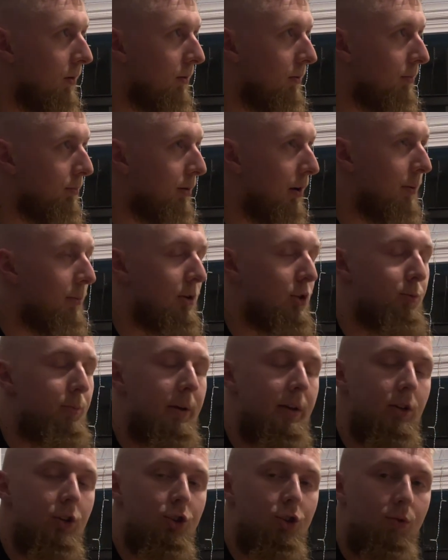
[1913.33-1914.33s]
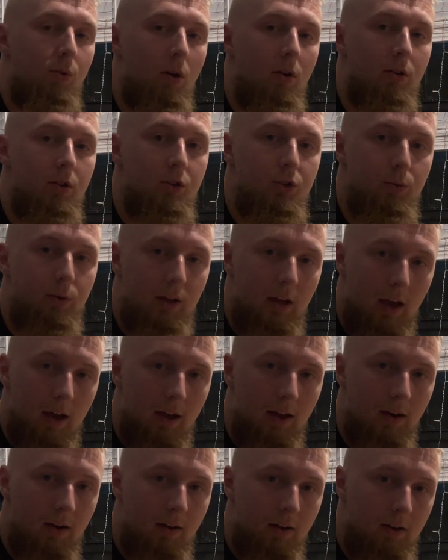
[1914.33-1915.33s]
pretty much being as strong as you
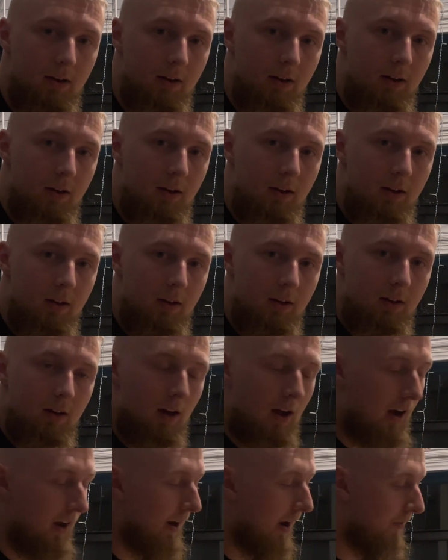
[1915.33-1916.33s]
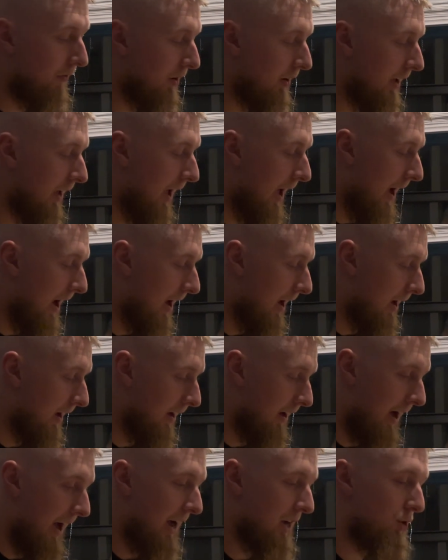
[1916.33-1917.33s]
can on every
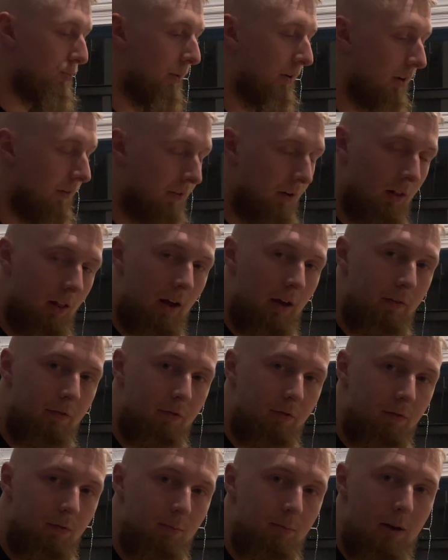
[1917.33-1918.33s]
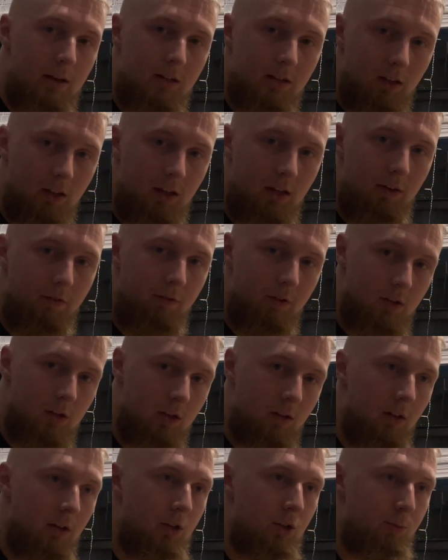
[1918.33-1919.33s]
aspect of your life, mentally,
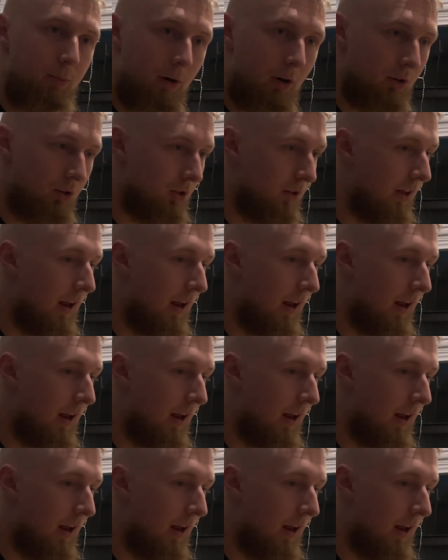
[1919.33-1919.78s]
physically, spiritually,